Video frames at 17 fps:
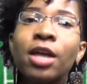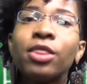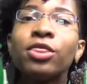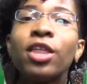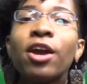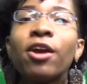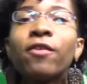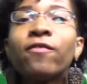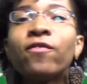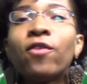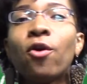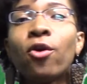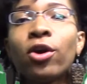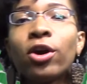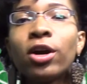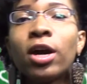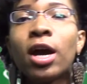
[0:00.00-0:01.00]

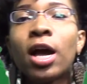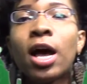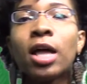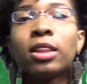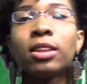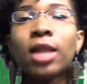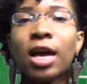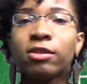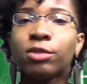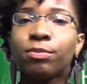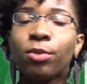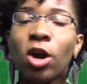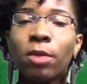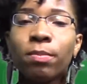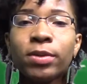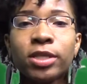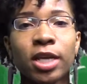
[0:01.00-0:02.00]
Therefore, life's
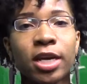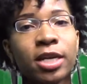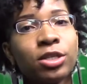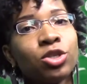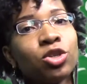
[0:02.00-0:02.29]
purpose is